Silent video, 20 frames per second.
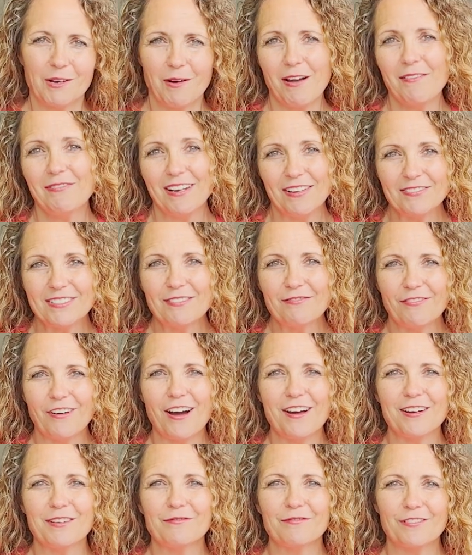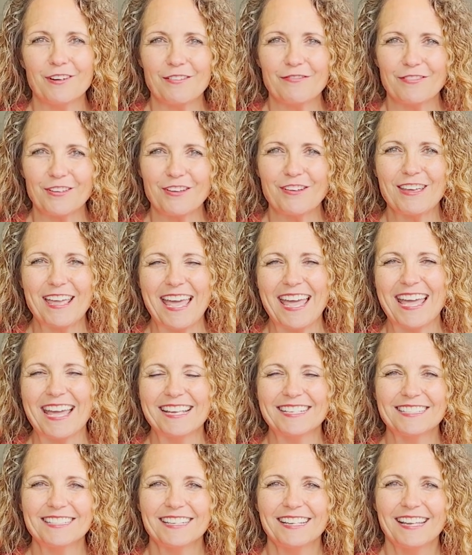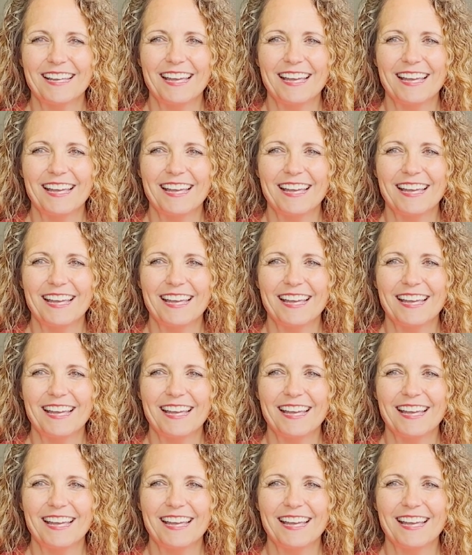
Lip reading: I've lived in Farnham for a few years.